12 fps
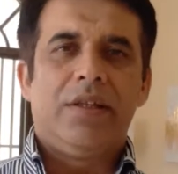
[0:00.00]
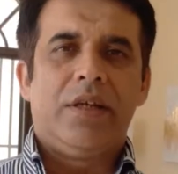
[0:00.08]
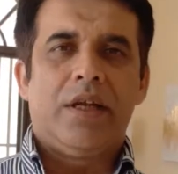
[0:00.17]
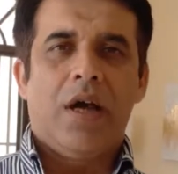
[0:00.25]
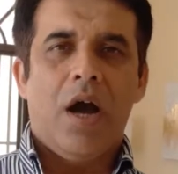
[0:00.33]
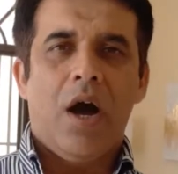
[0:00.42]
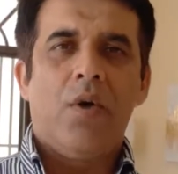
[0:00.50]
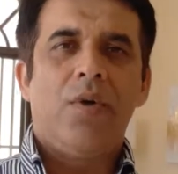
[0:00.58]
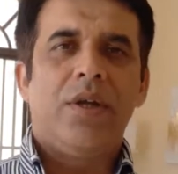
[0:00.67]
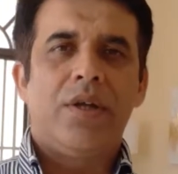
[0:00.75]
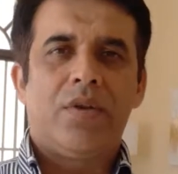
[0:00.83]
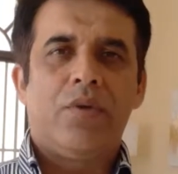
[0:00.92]
that how
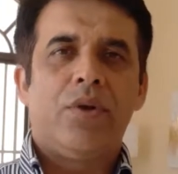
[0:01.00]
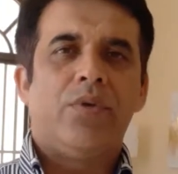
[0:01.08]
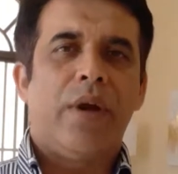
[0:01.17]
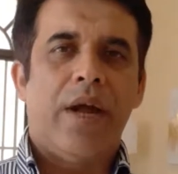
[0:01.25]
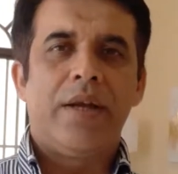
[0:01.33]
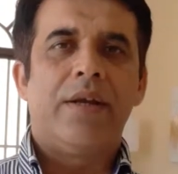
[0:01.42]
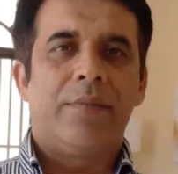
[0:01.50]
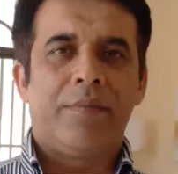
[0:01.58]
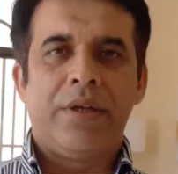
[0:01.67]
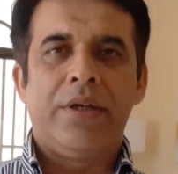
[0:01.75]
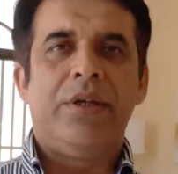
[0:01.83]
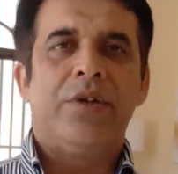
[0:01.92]
it's going to end
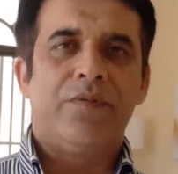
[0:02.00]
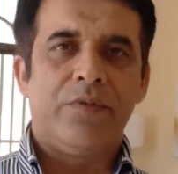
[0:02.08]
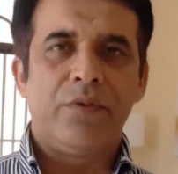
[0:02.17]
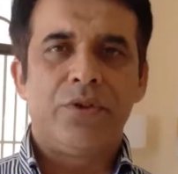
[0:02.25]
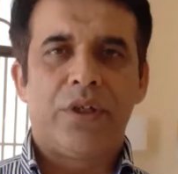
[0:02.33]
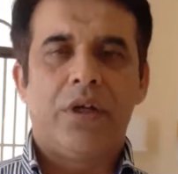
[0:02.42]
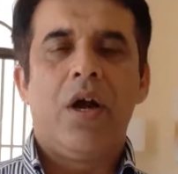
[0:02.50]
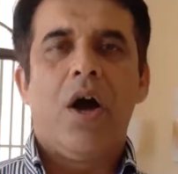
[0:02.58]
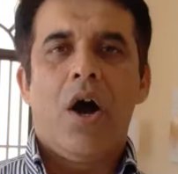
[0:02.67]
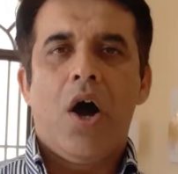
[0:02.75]
up in near future,